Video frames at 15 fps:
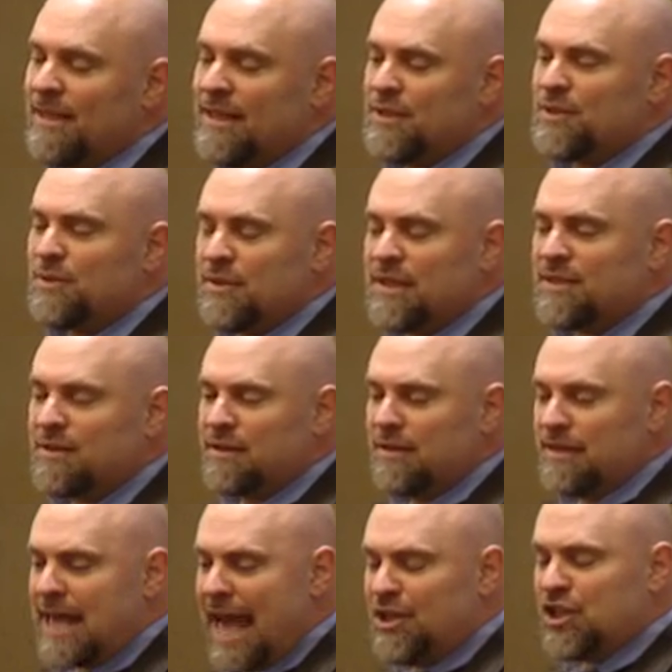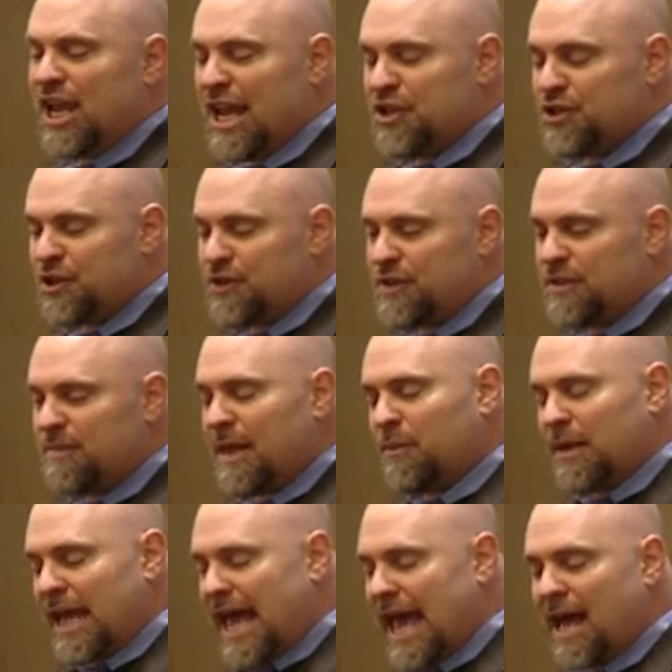this educational system
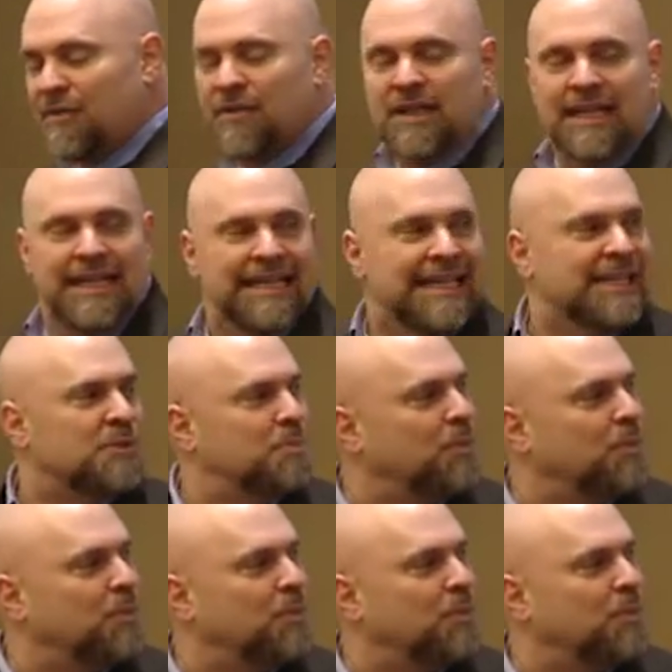that we have, it's